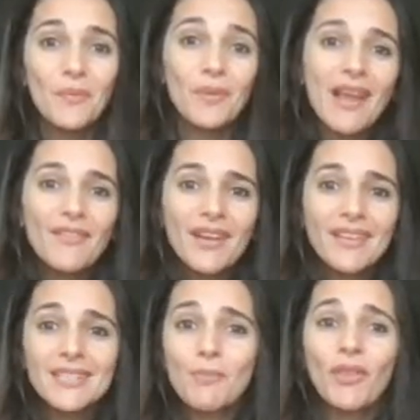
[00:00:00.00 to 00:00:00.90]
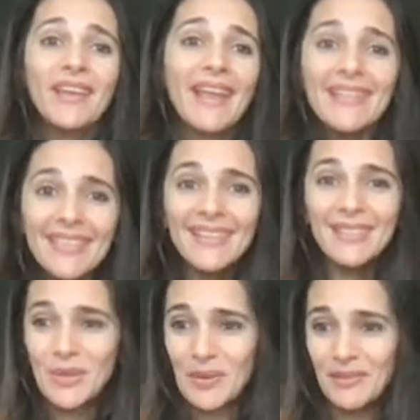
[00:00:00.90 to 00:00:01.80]
We love our kids more than anything in
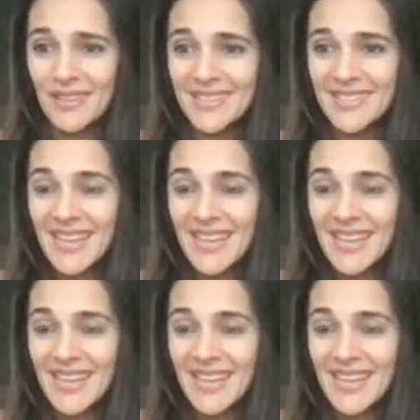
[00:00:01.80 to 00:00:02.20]
the universe.